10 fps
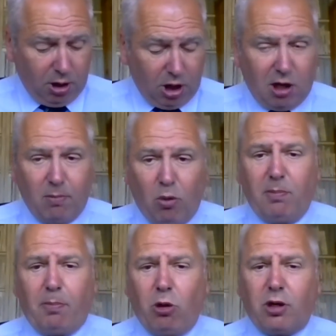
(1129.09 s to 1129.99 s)
And more
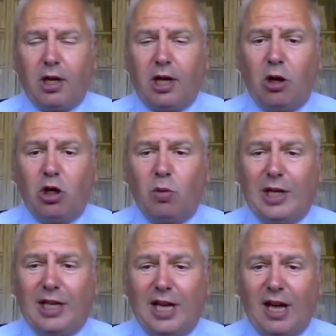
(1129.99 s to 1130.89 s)
importantly, how do we
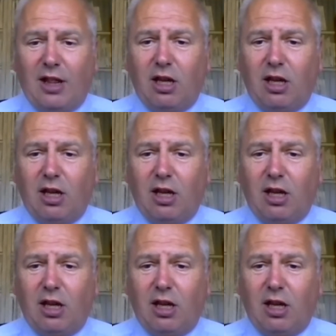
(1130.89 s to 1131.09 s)
get